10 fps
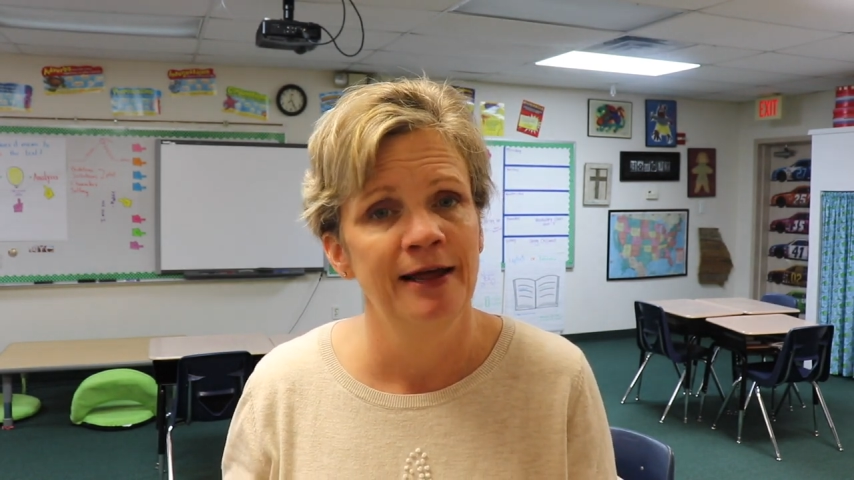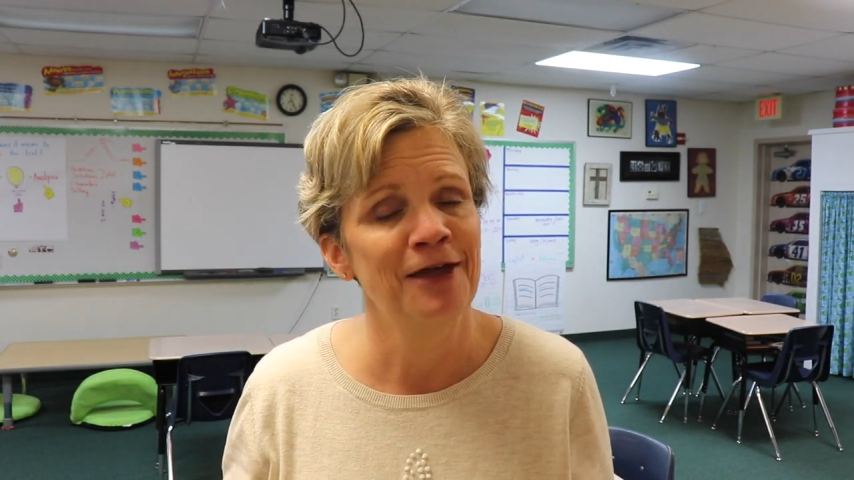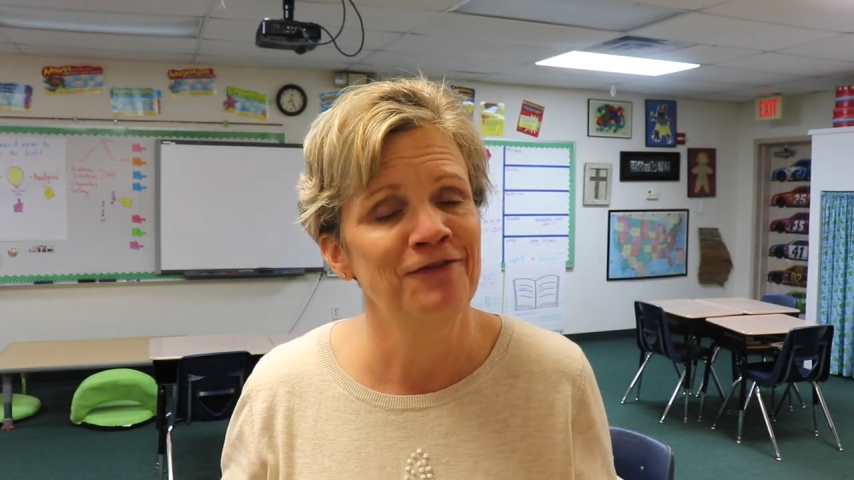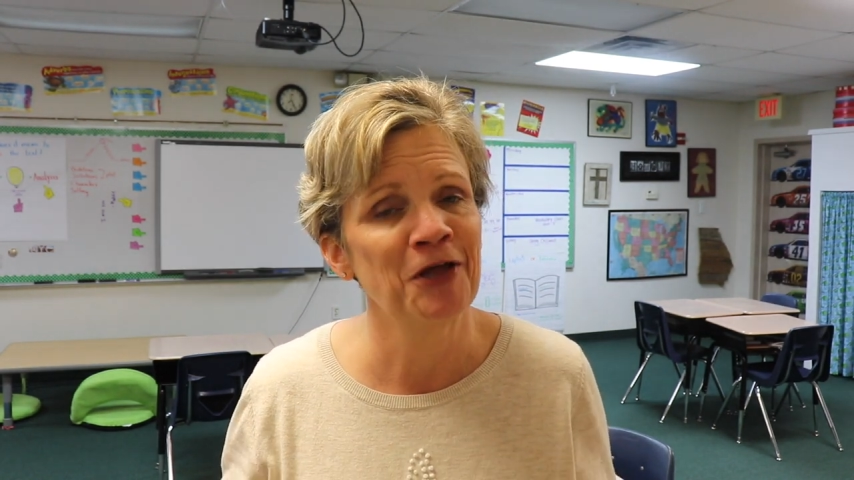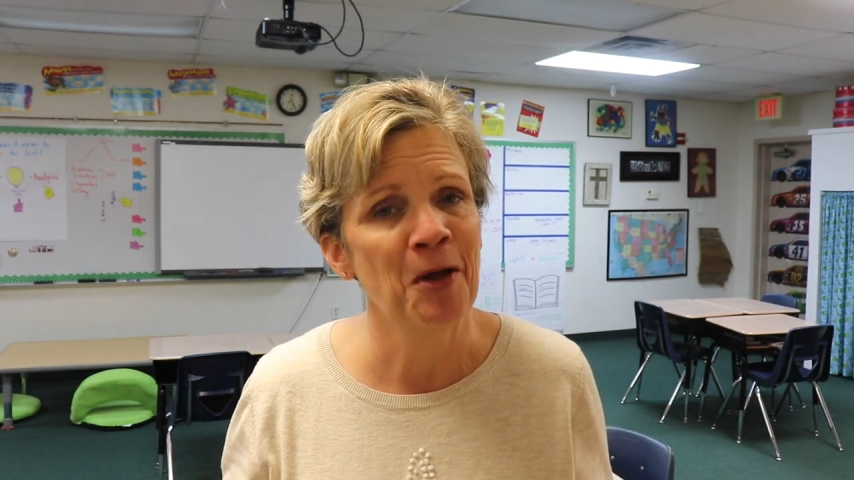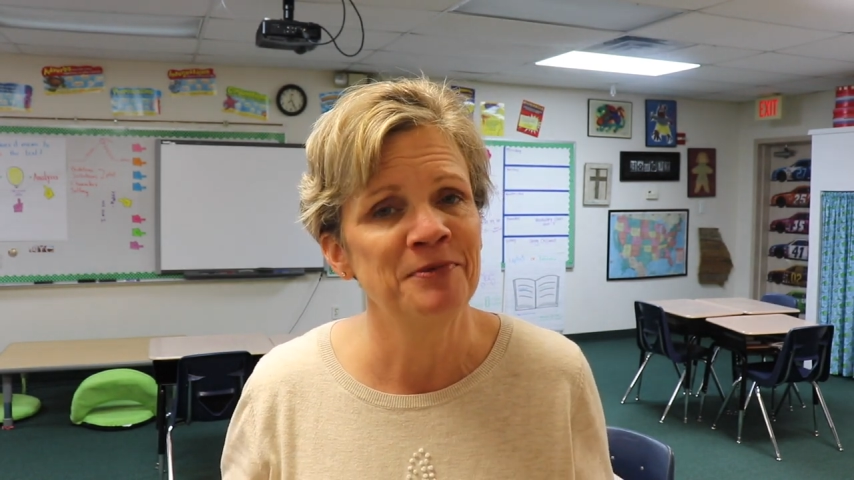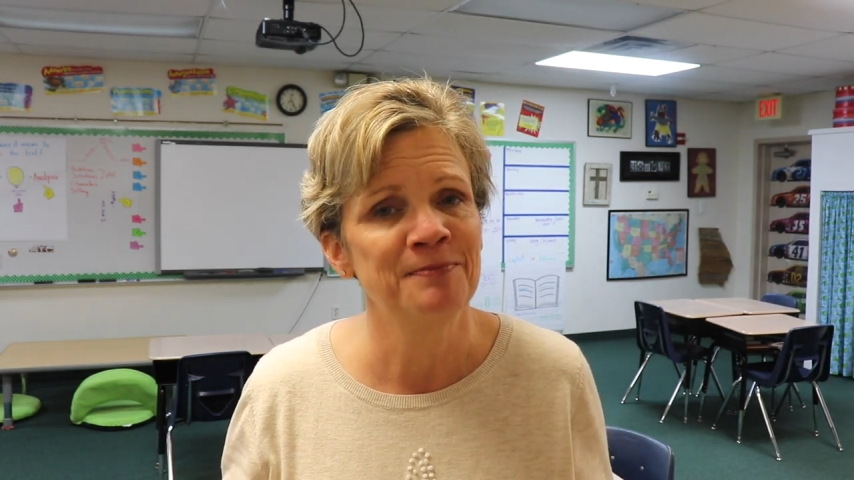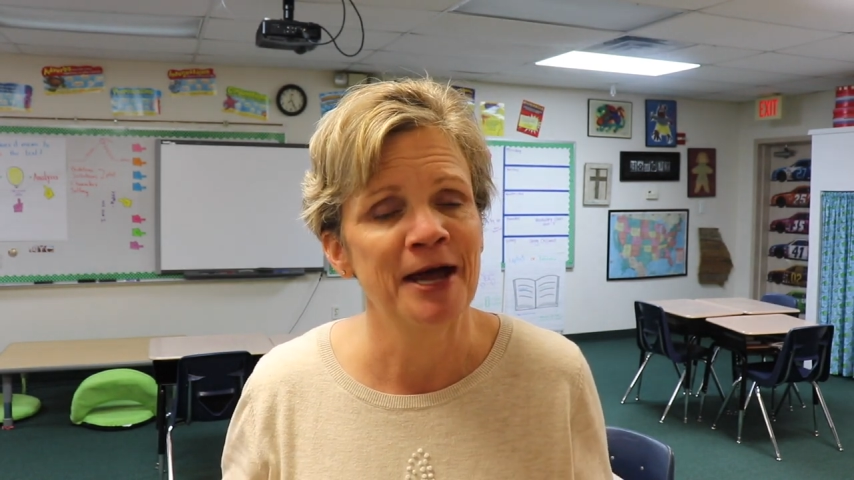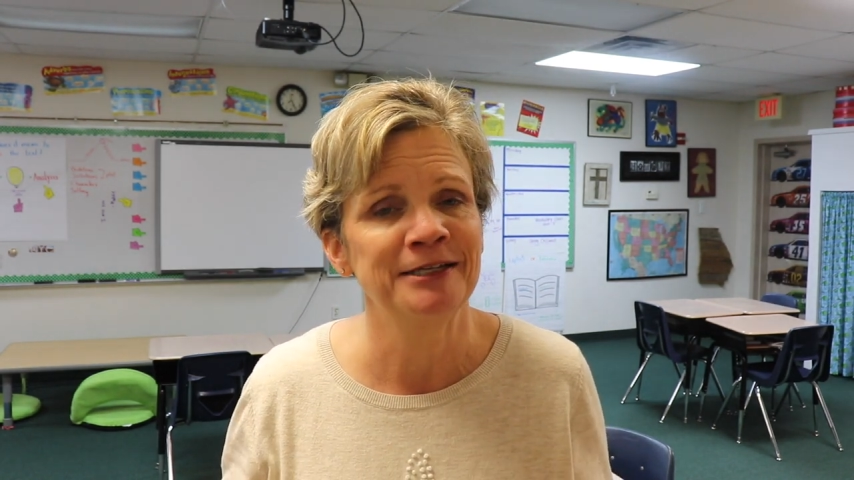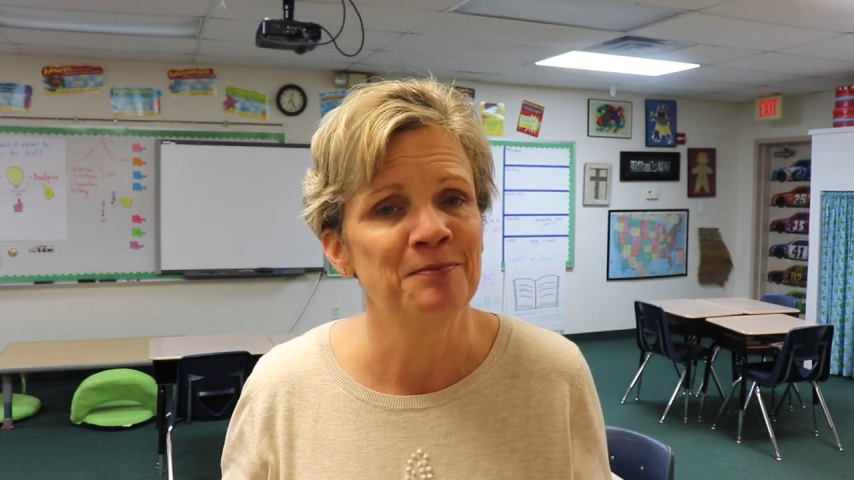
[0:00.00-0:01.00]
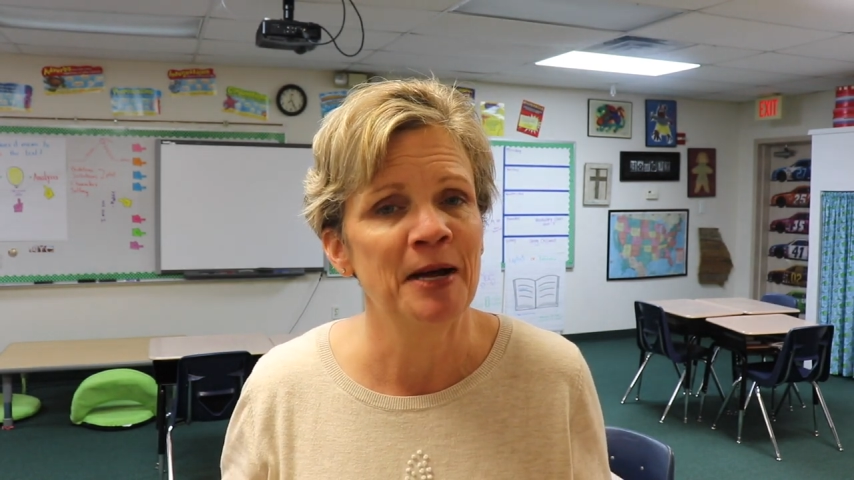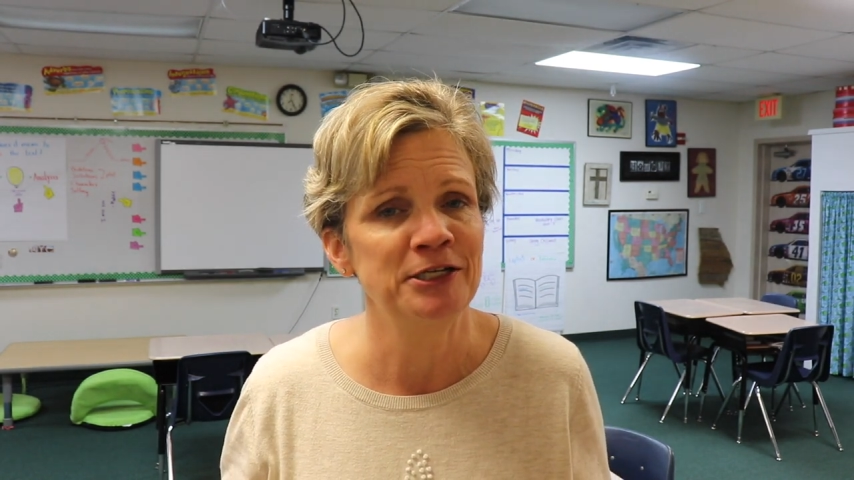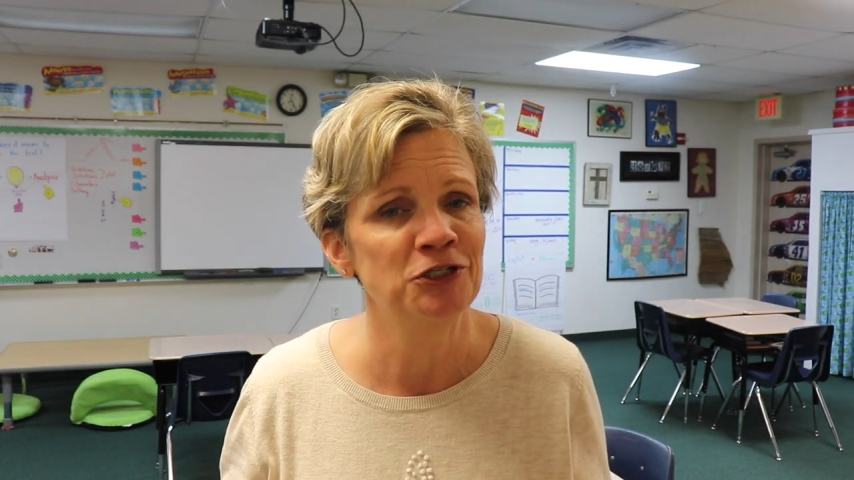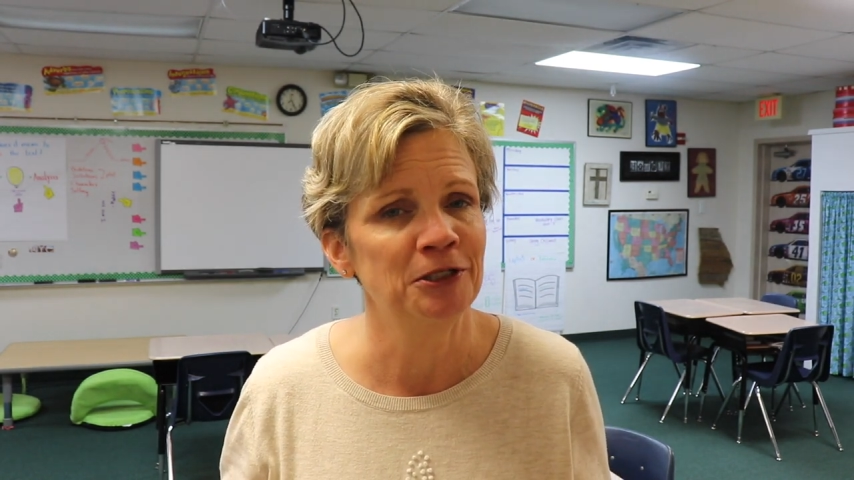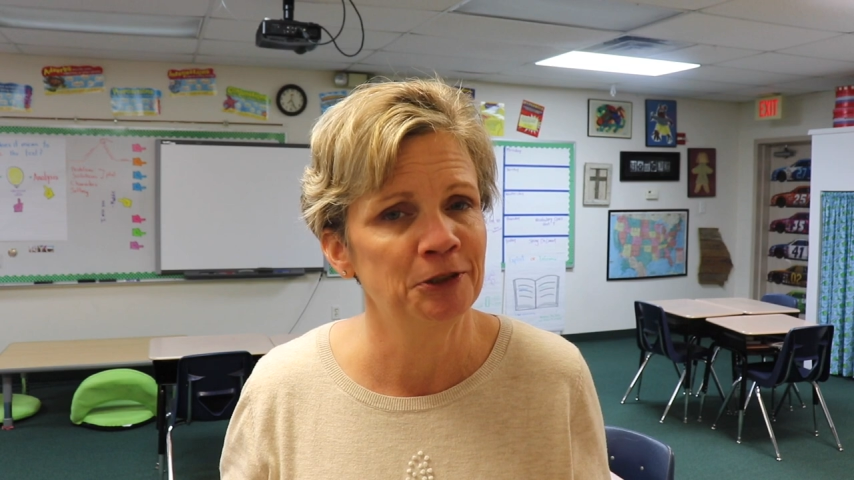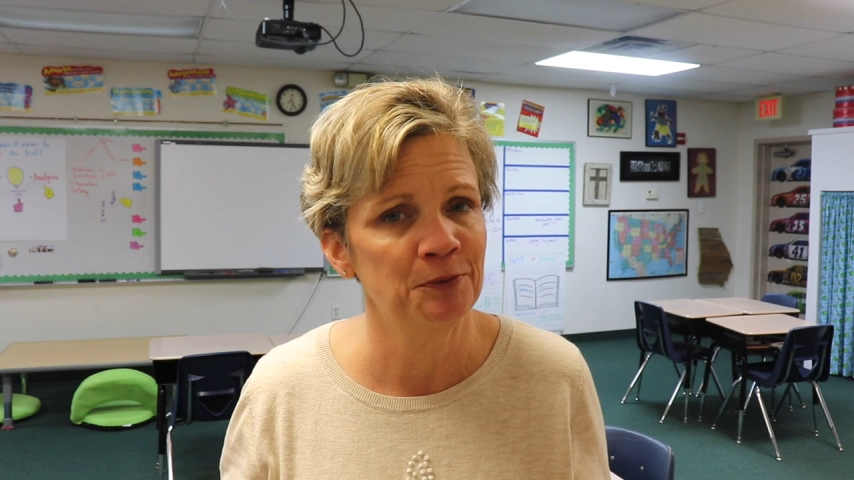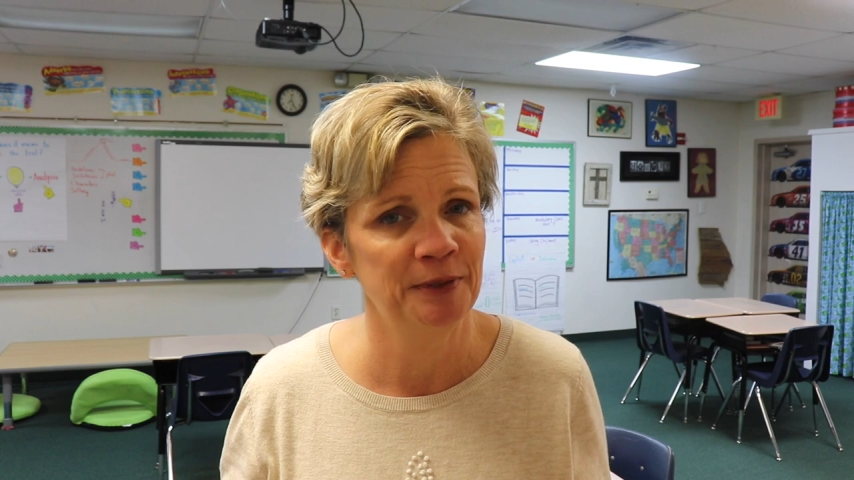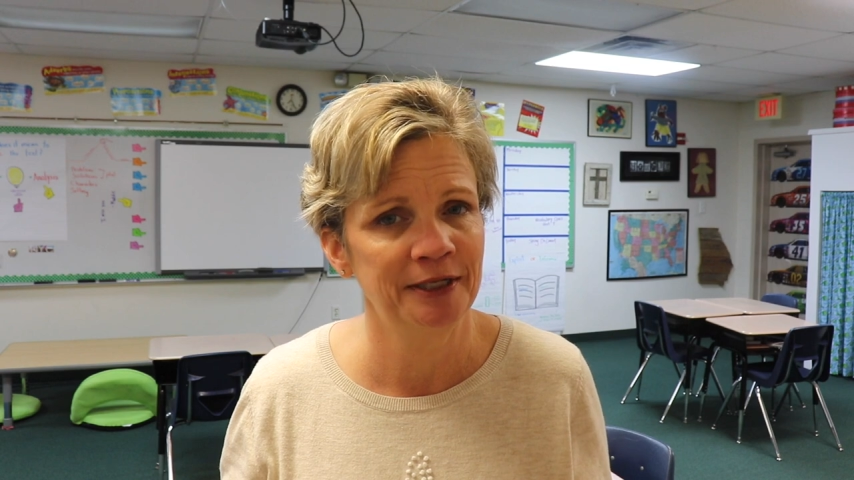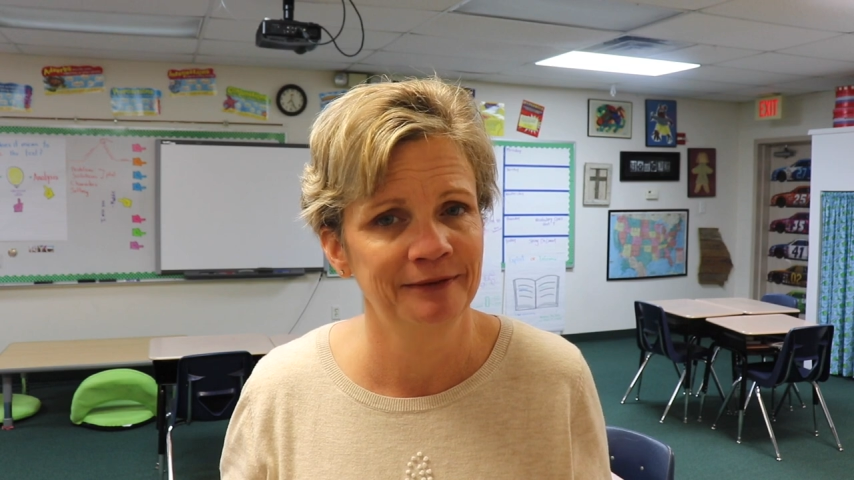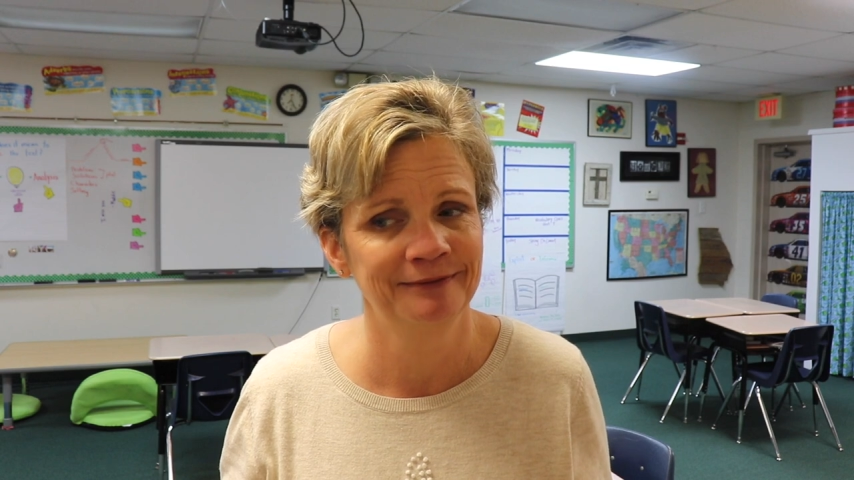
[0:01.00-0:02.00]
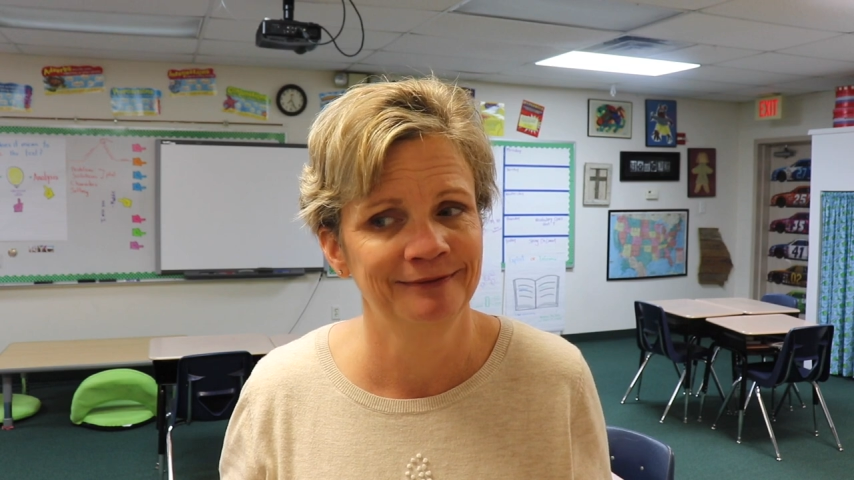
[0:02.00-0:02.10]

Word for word: if it comes back to bite you a little bit.